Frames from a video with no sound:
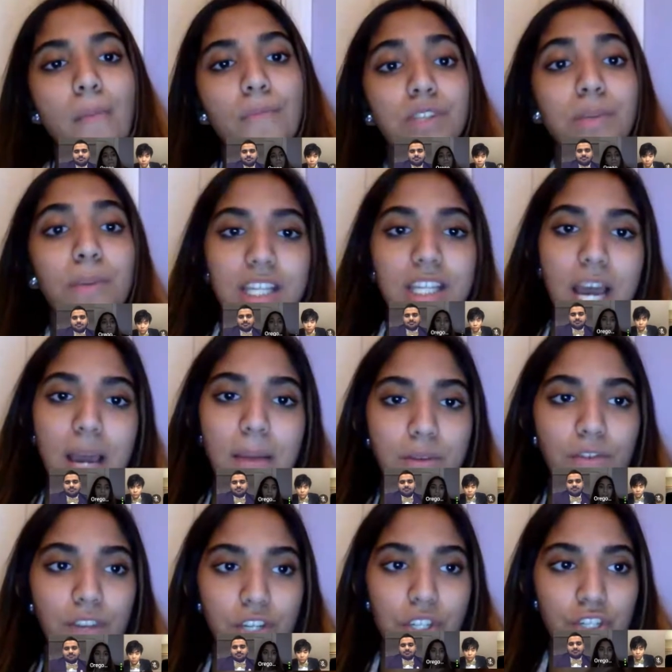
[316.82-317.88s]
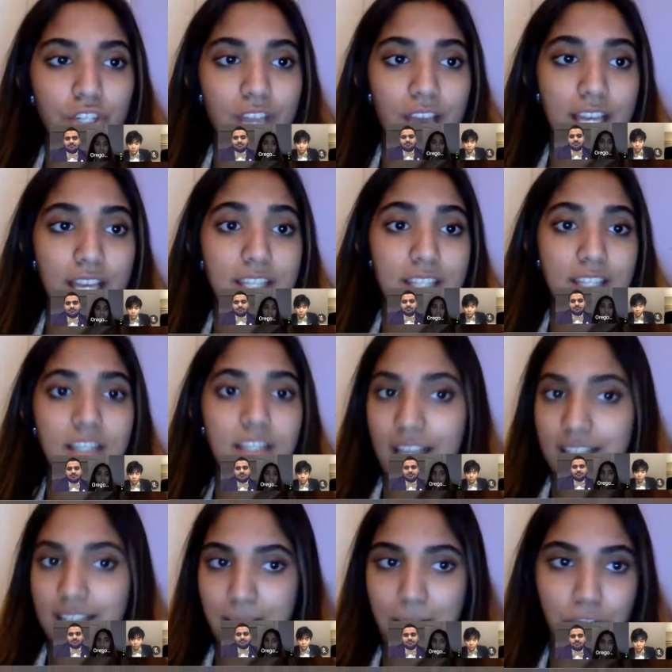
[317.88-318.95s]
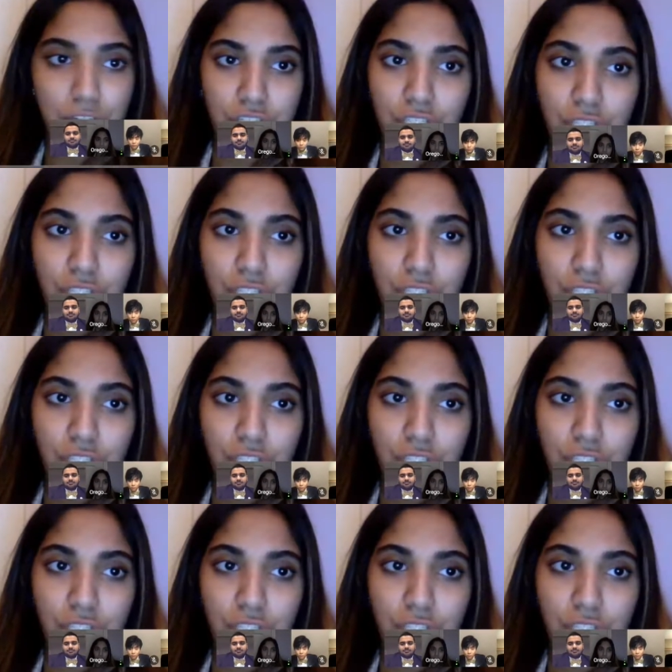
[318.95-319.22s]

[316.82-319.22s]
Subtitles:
So by the time you finish your test, as I mentioned,